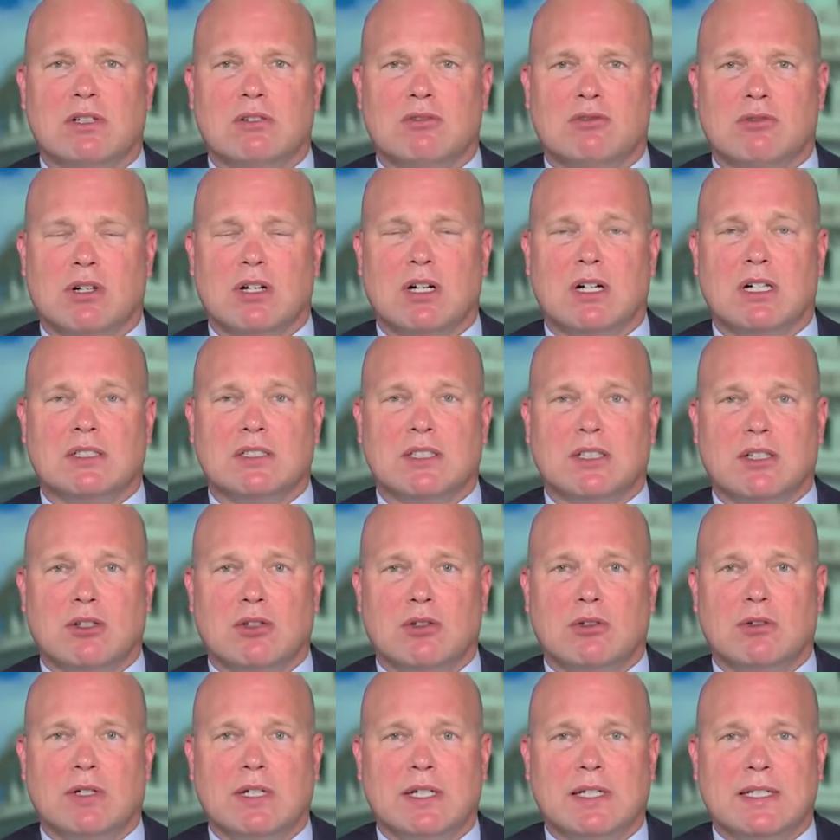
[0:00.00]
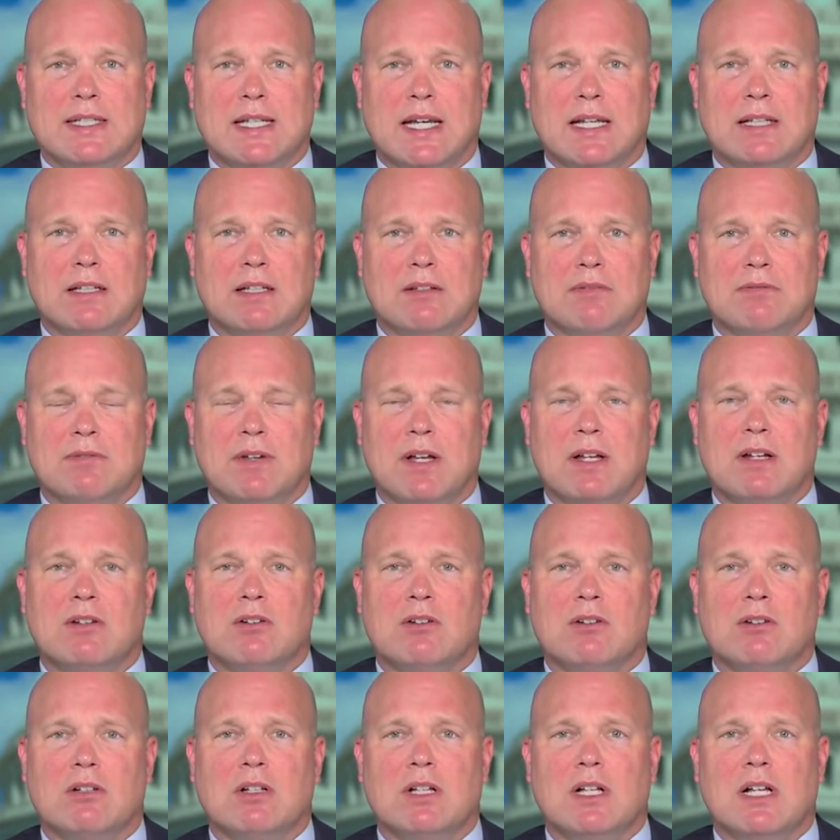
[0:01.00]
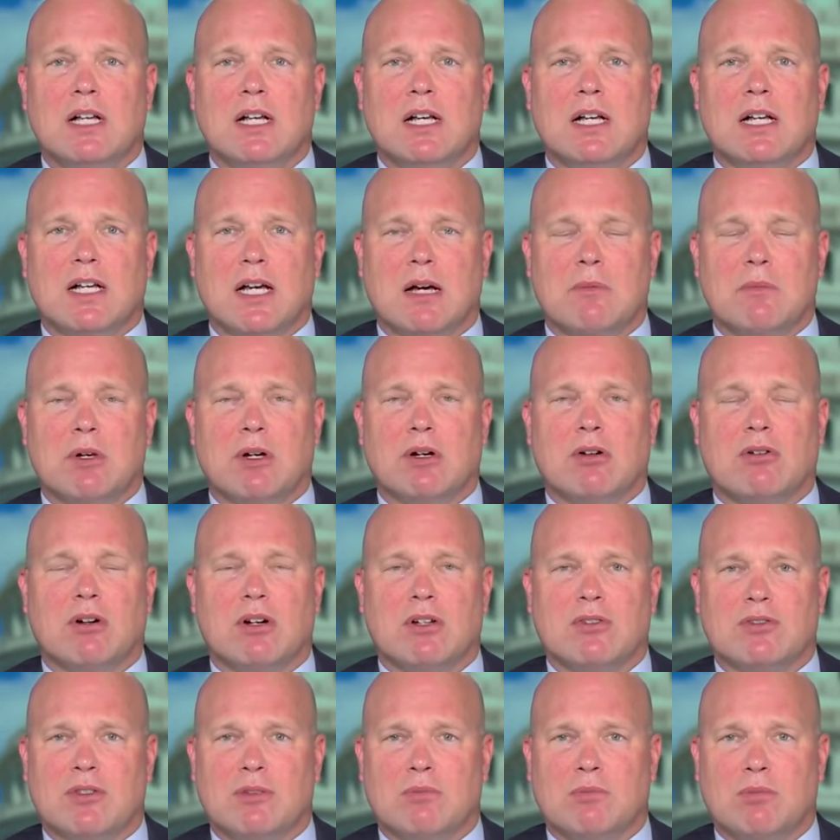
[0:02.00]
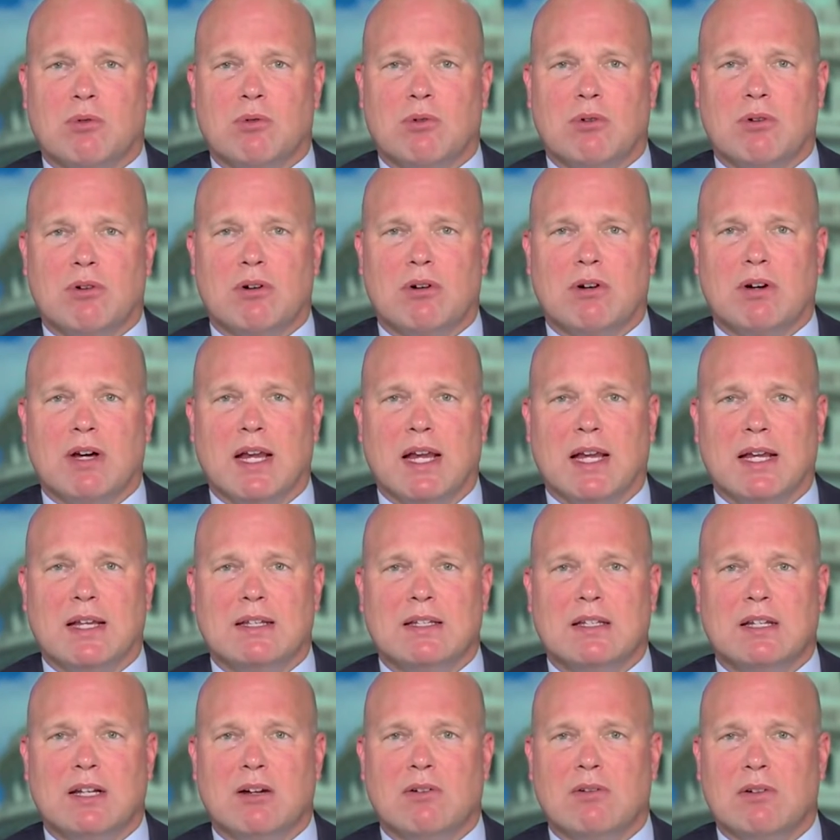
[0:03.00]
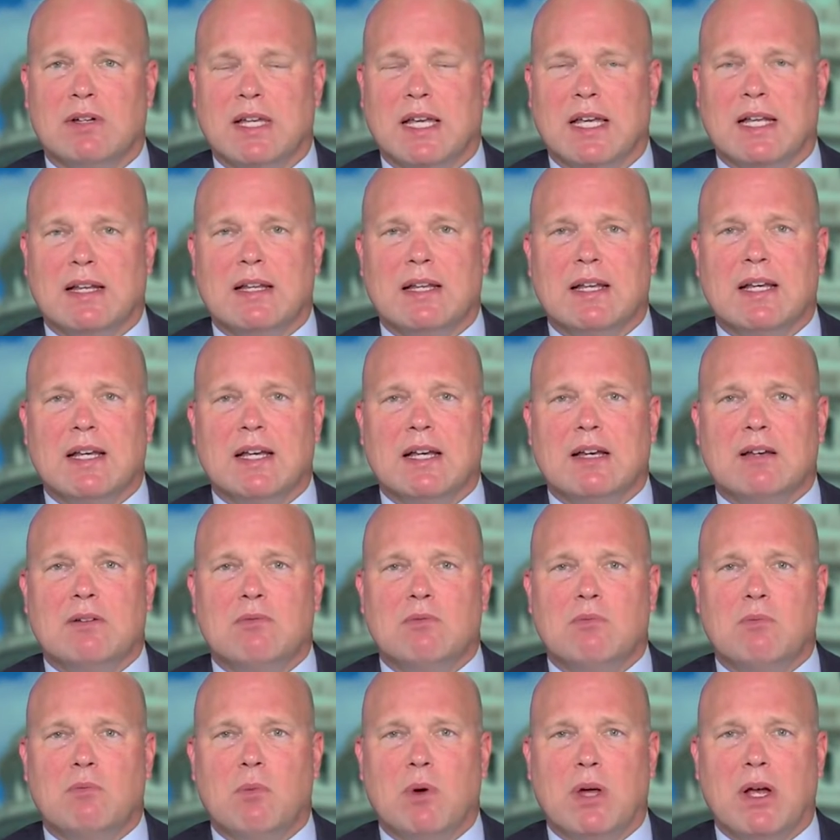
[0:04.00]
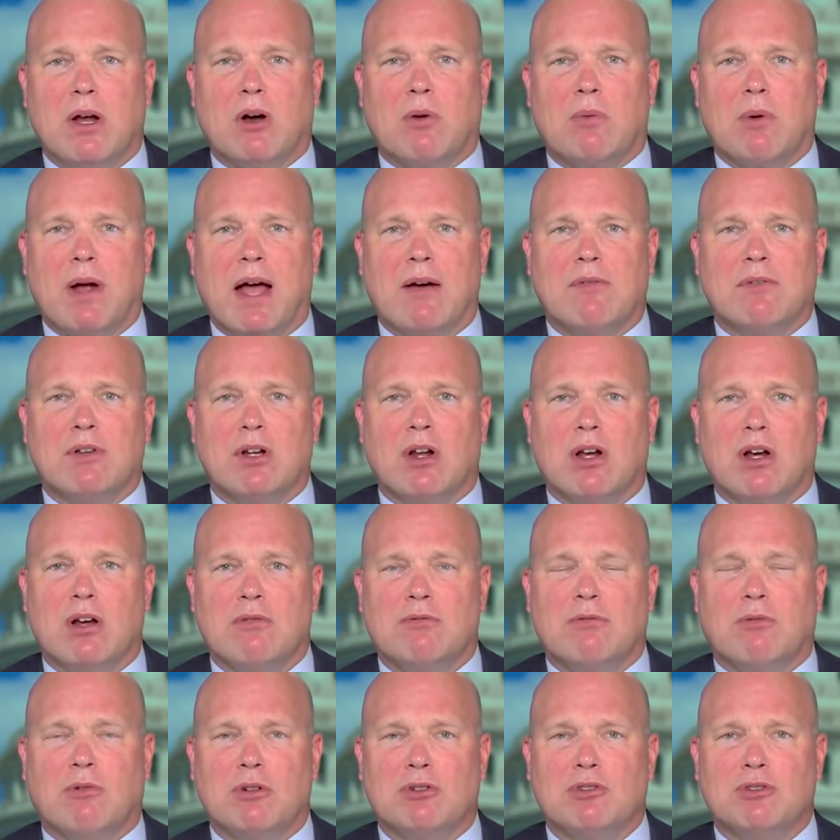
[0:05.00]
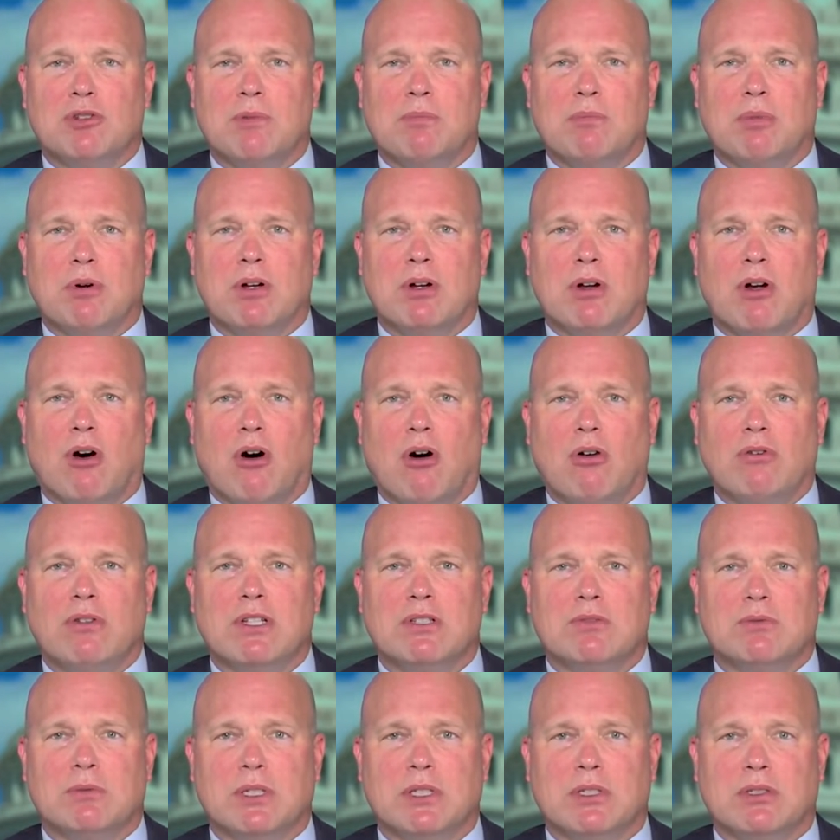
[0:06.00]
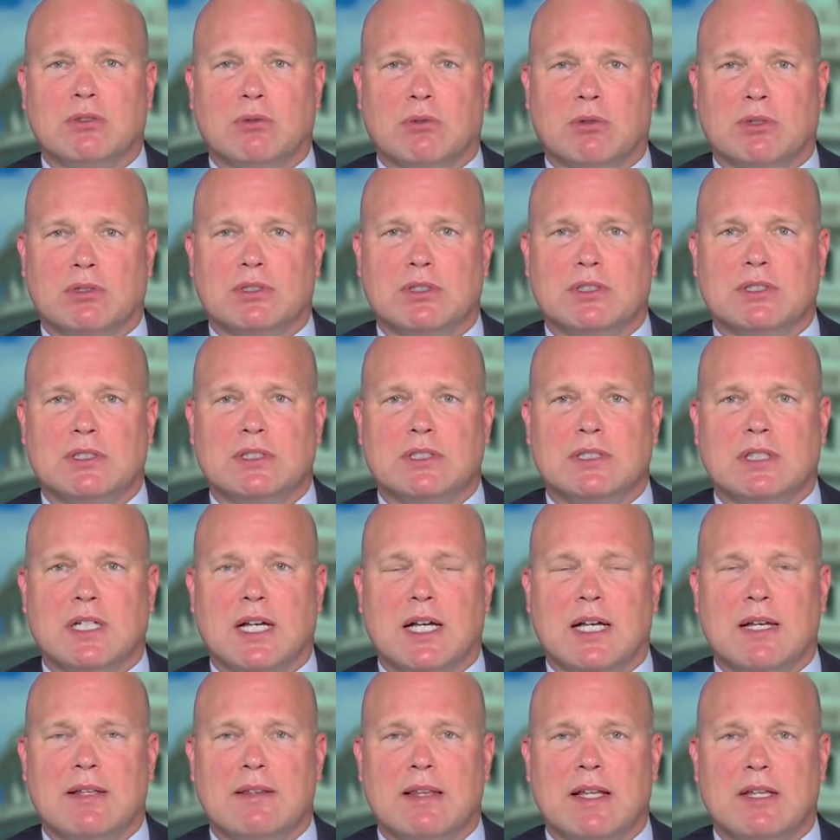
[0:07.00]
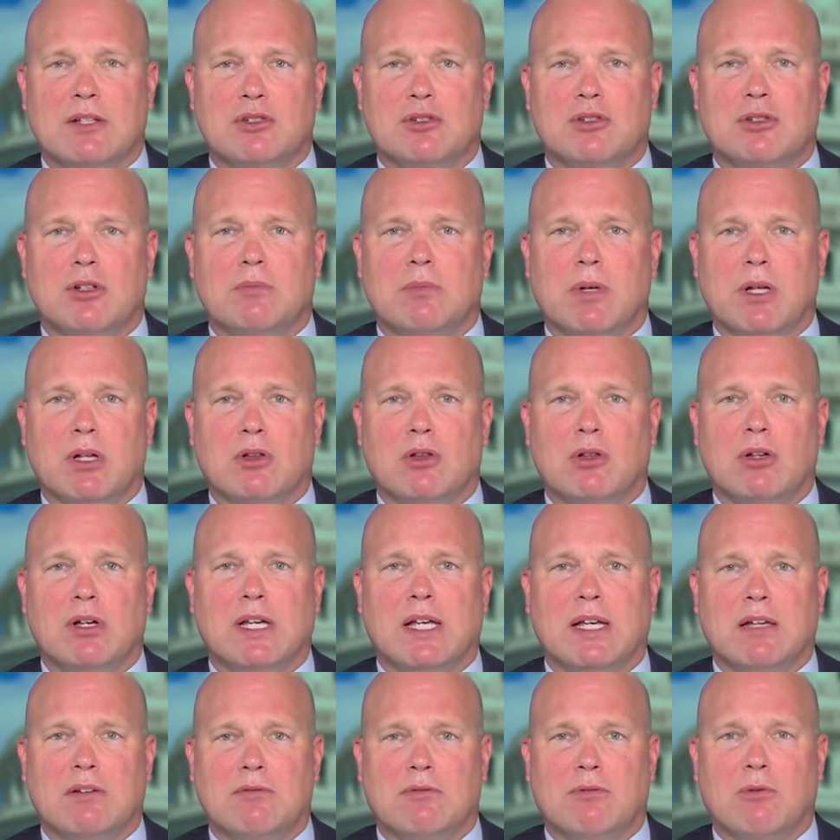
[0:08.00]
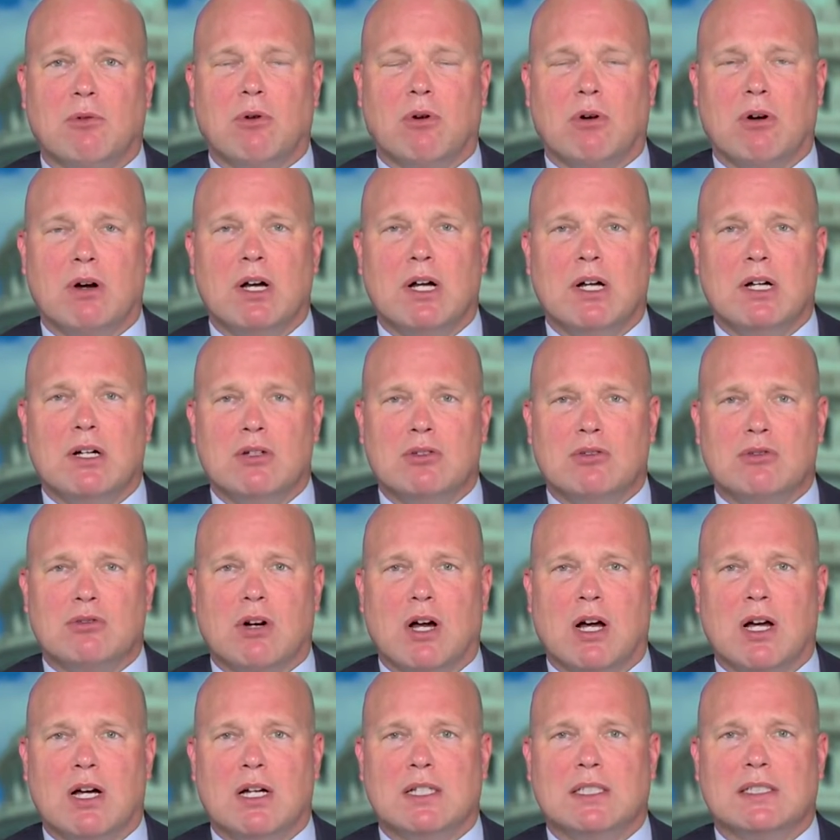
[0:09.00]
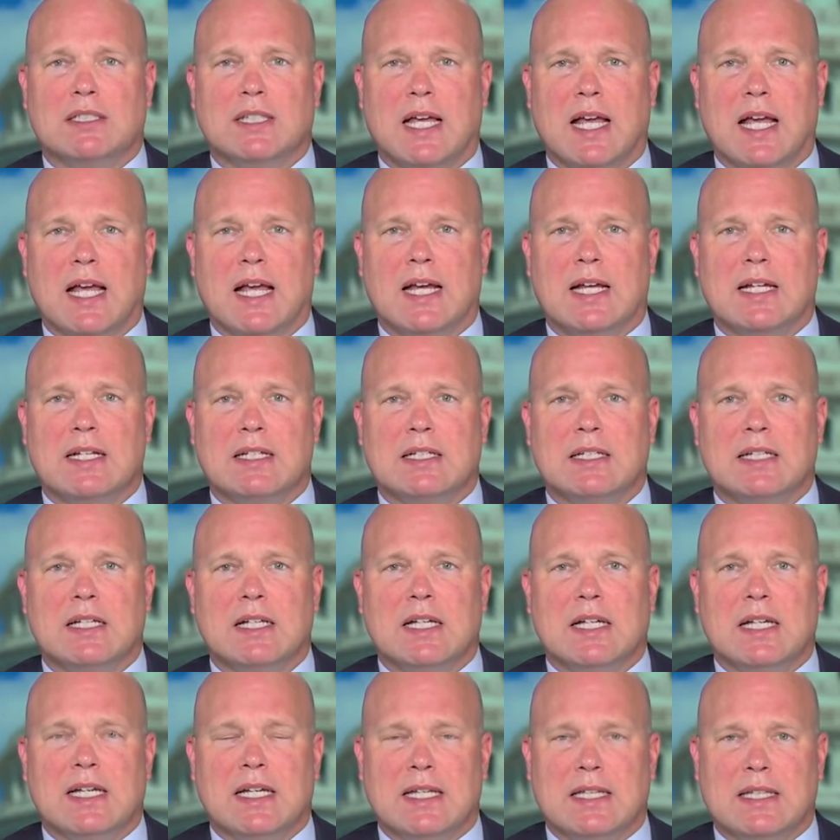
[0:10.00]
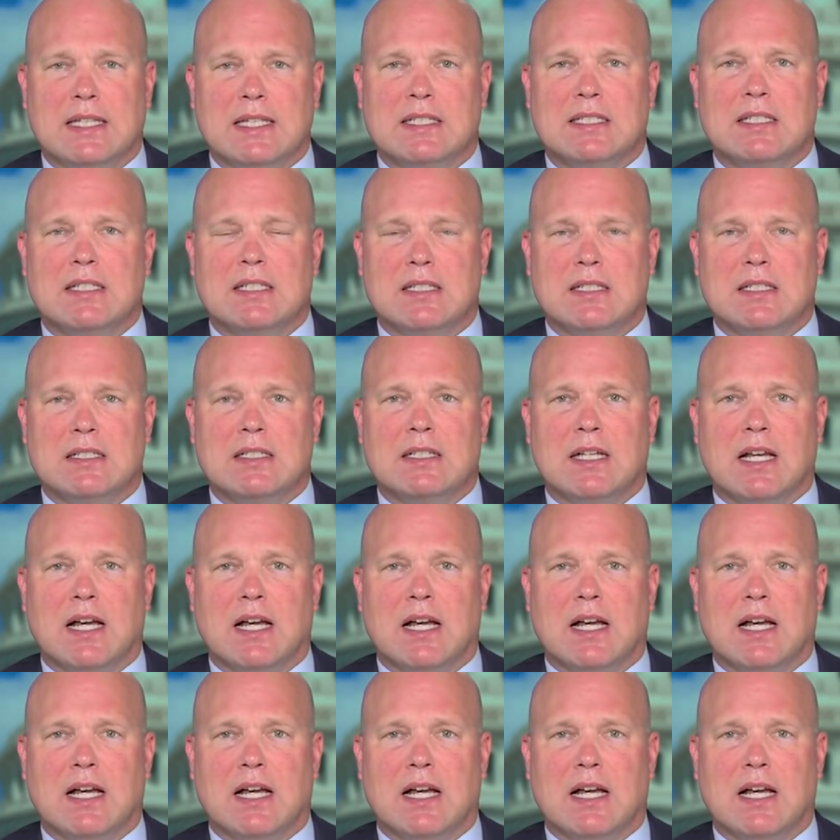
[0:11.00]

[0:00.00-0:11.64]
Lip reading: drugs, including deadly fentanyl, coming across the border. And, again, we are having to unfortunately put all these resources that should be looking for drugs and illicit,